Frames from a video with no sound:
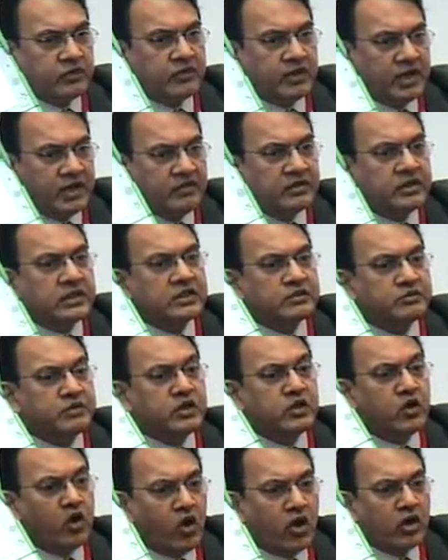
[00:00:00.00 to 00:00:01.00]
from 11, it's
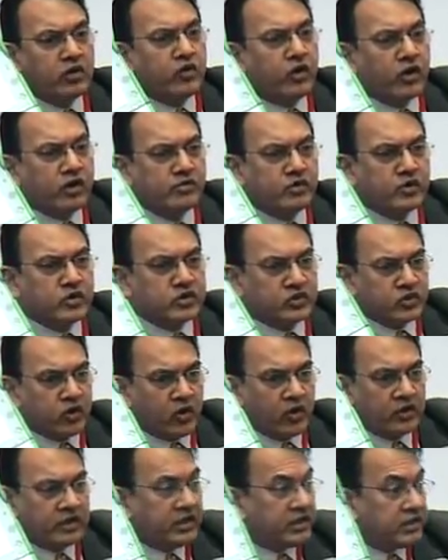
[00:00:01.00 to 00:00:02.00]
been almost
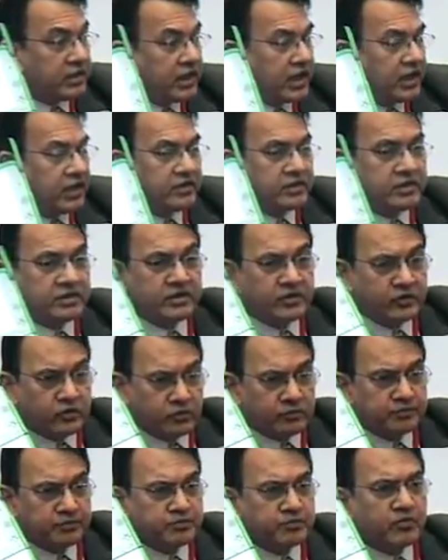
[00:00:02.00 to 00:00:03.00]
on until I entered the
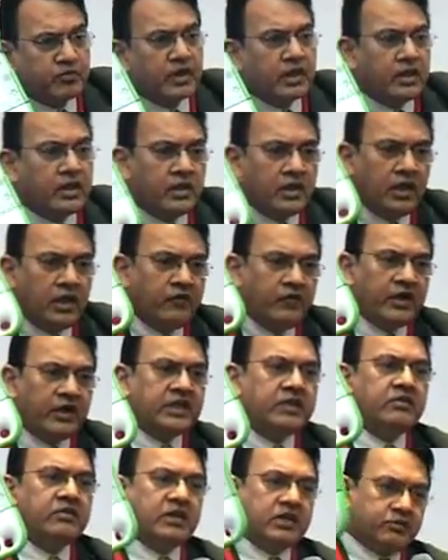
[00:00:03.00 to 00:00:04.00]
room.
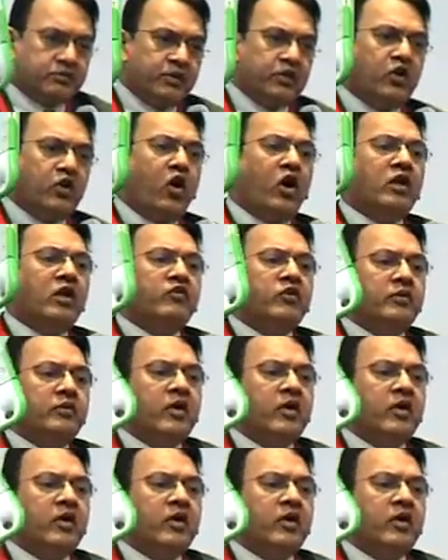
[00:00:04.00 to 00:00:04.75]
Effectively, it's been on for